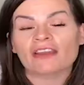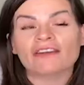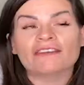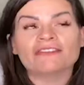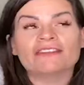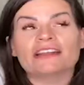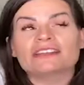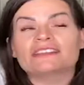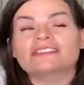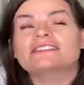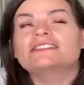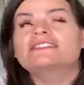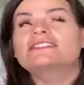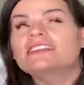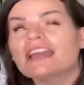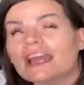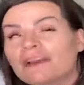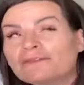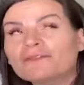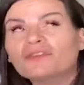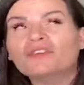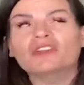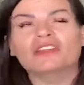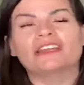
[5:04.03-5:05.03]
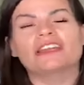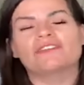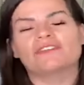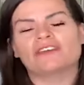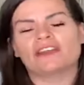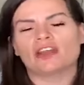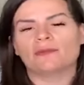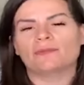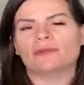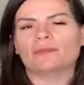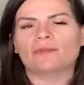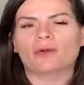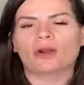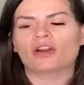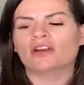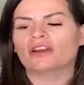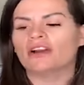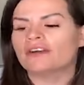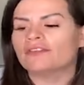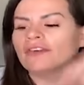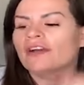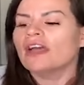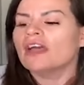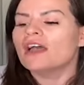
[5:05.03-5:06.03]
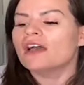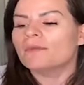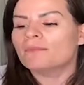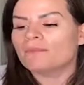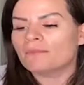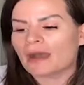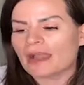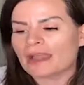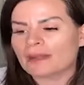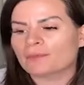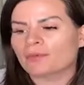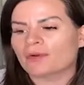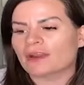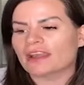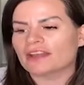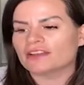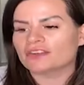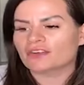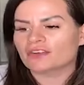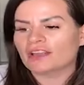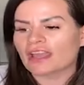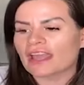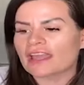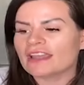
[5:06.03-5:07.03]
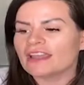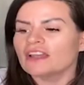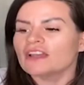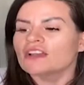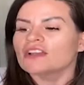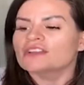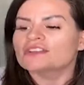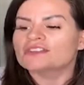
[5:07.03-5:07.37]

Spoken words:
And that's definitely a very big part of my brand, okay?